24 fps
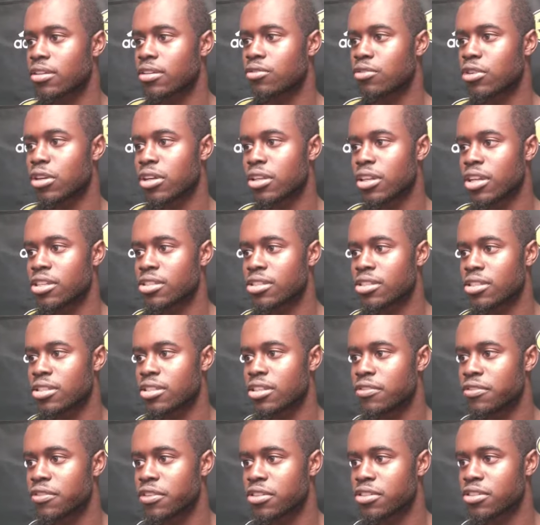recognizing the
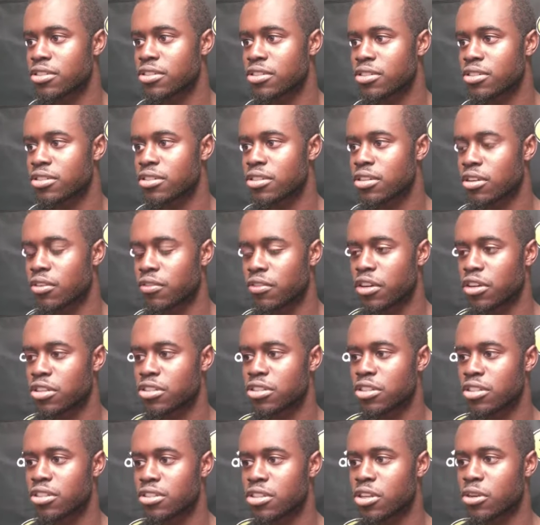defenses.
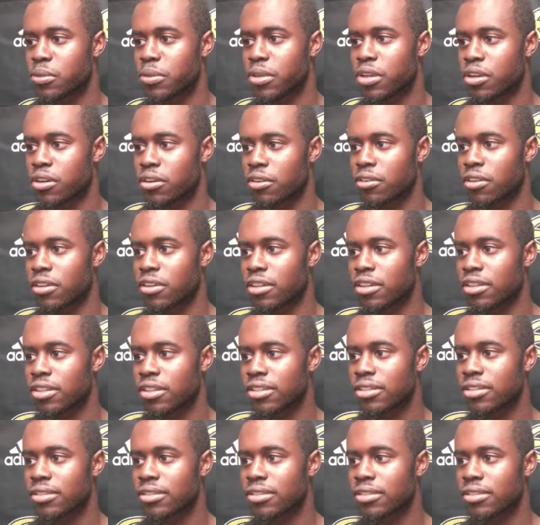Kowalski's helped me out a lot.